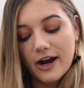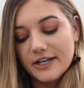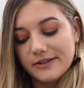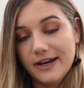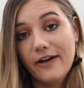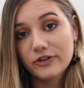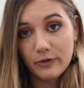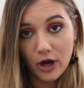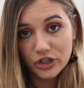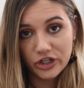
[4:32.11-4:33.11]
Alright, so then after
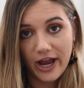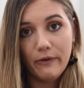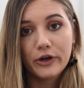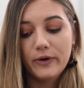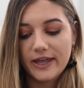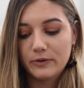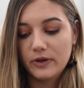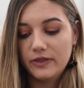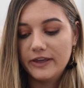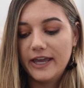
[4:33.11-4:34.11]
I wash it, I will go in
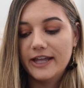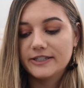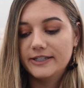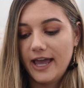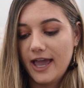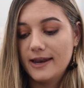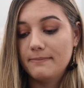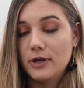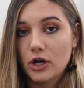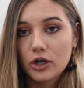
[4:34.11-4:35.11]
with the It's a
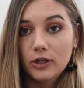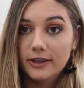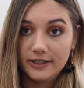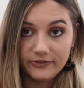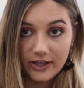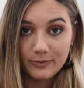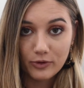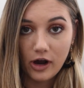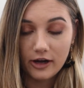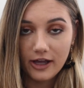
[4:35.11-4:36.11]
10 Miracle Leave-In
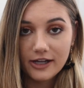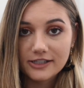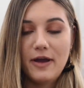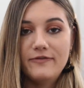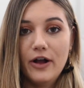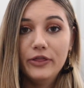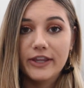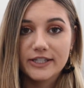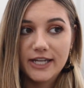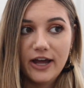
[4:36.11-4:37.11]
product. I found
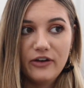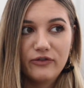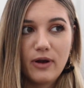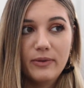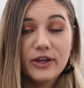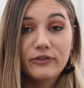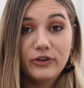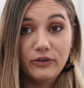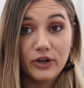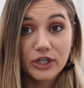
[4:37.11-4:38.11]
this stuff probably a
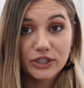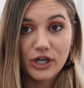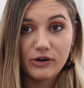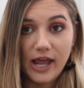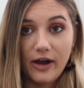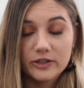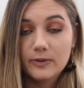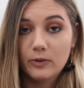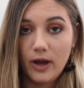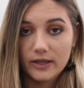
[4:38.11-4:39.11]
few years ago now. It's
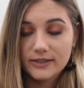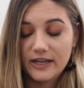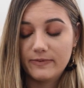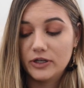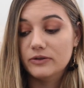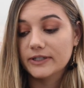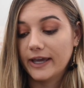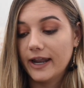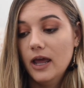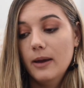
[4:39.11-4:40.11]
been a while since I've been using
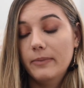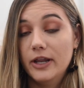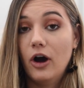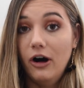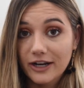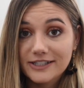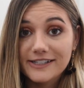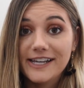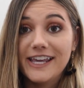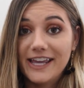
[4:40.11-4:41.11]
it, but it
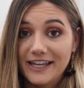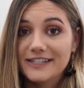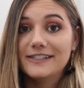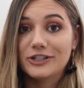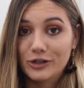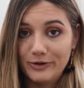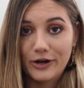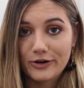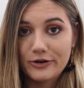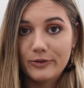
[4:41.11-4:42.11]
honestly is such a
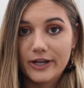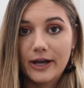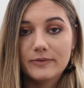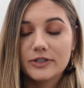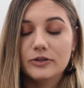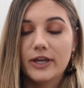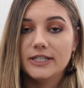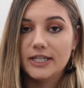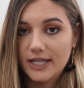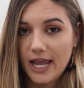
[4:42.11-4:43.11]
miracle when it comes to like
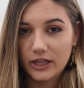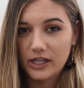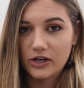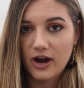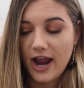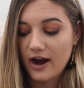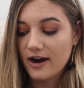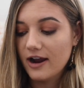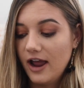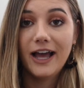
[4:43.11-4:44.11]
detangling your hair.